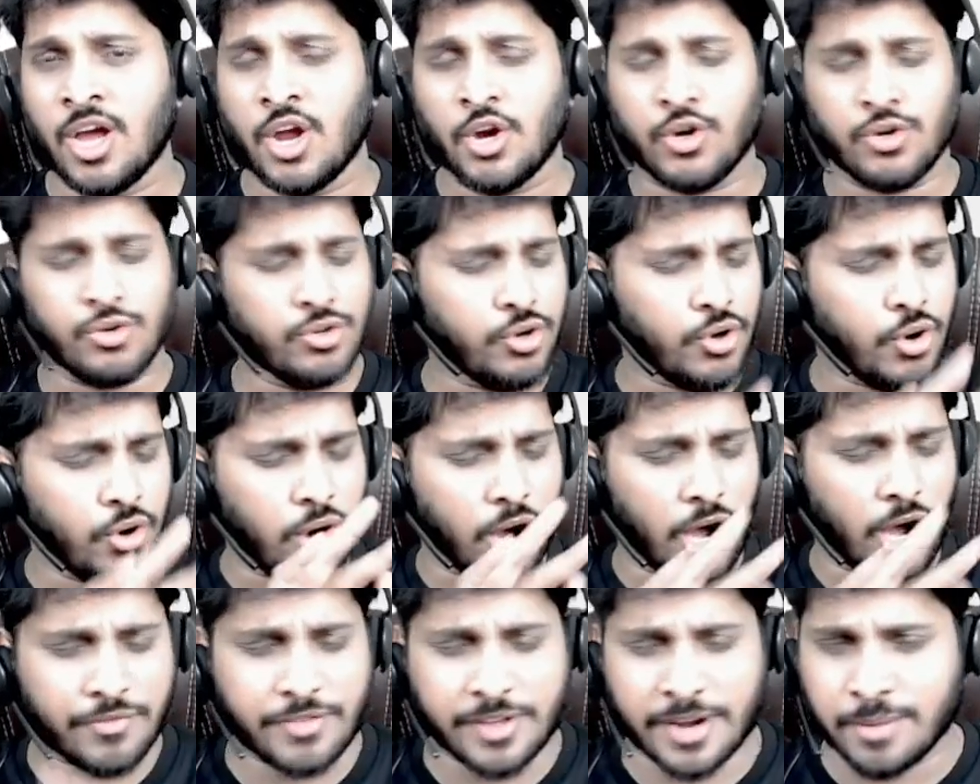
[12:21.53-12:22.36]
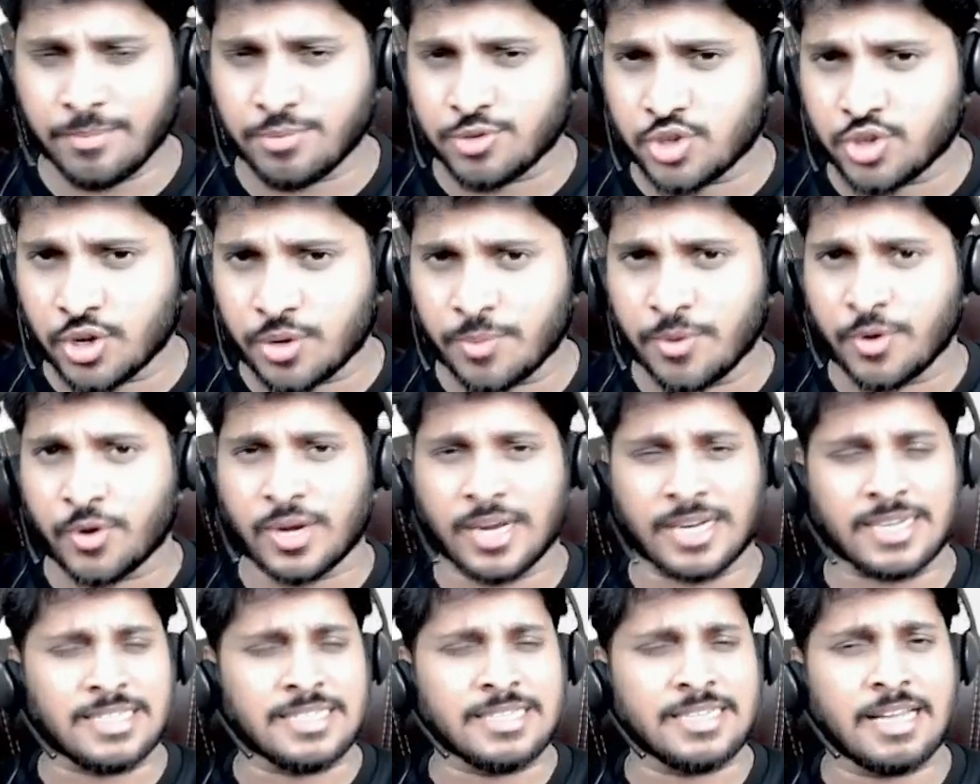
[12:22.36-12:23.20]
No other MCQ
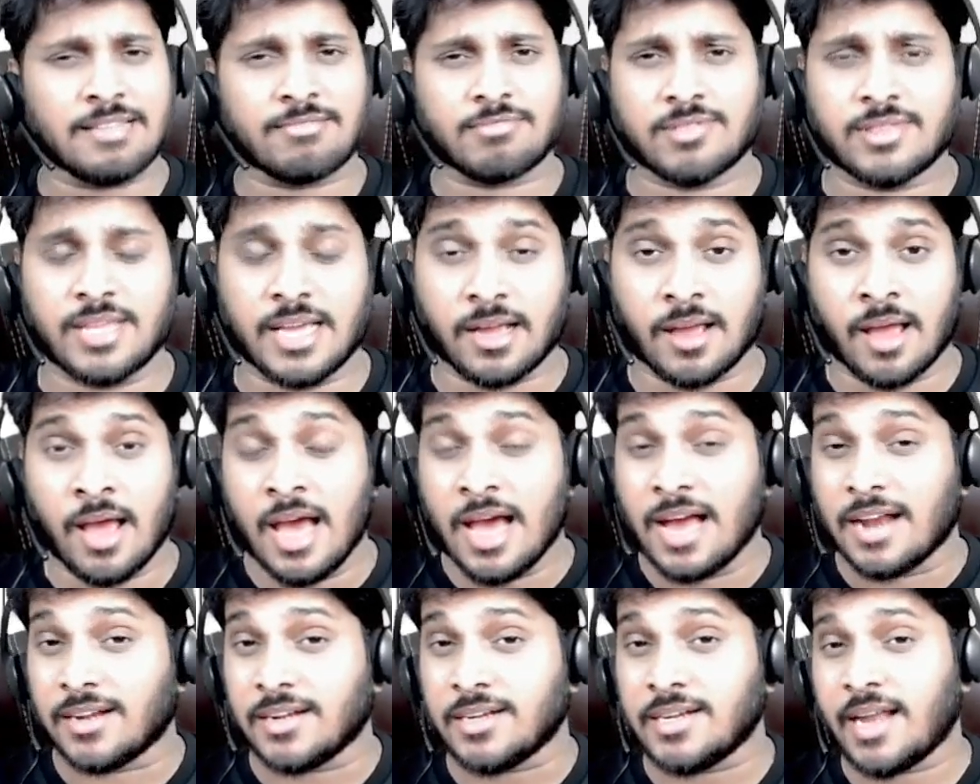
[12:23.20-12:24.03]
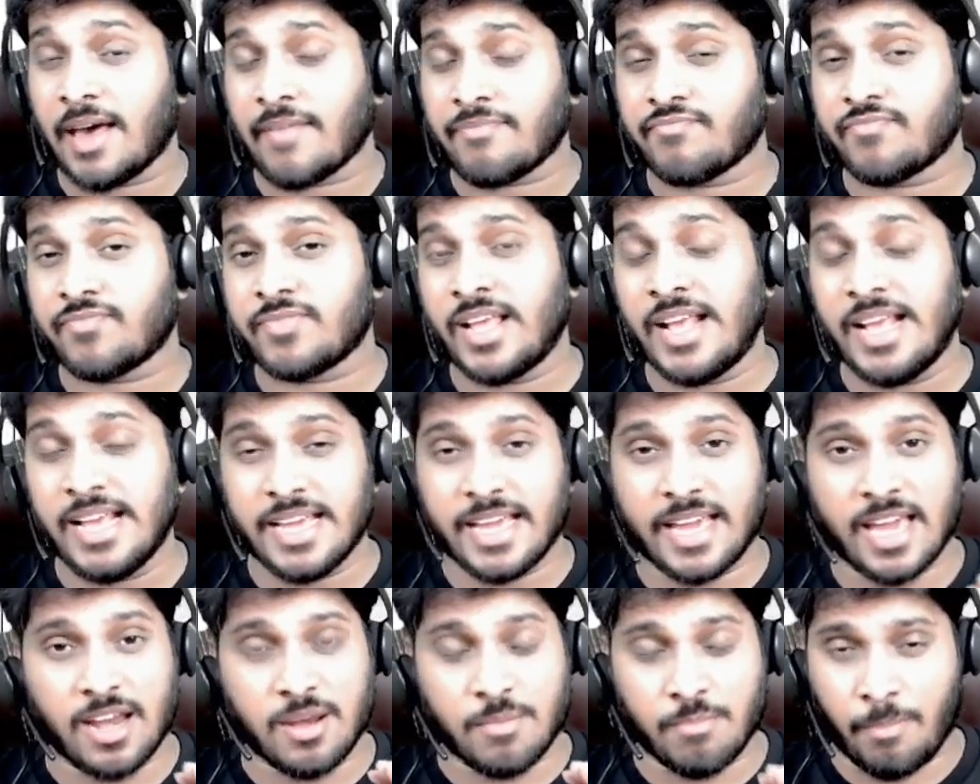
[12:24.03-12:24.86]
booklet, nothing
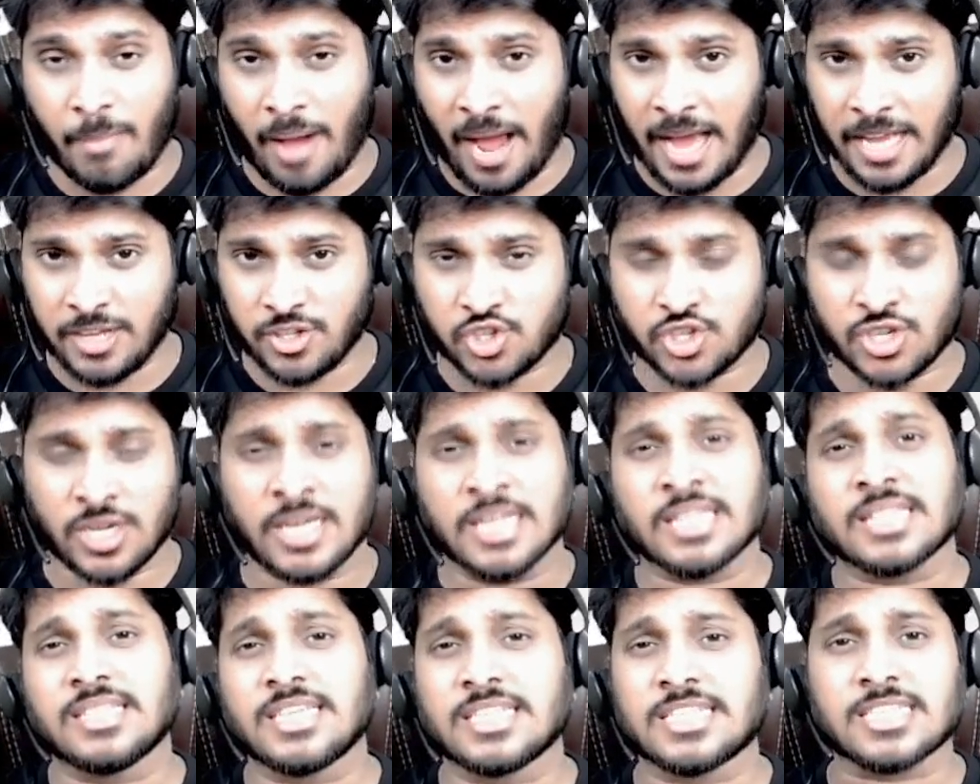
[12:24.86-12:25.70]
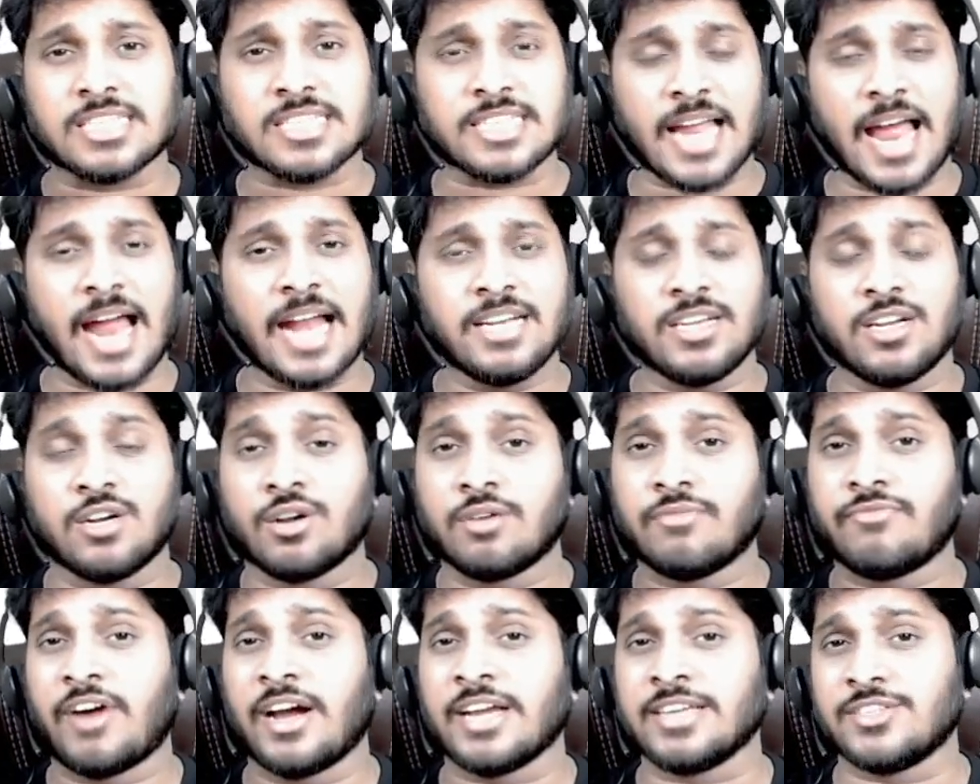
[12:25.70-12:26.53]
can match the standard
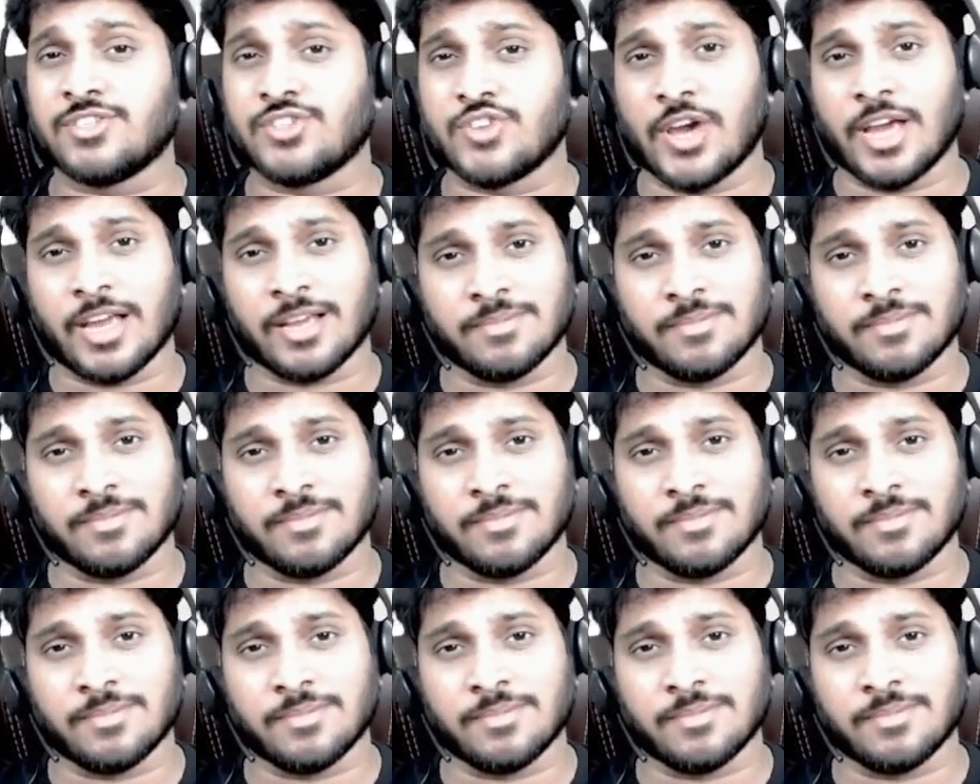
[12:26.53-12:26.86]
of ICI.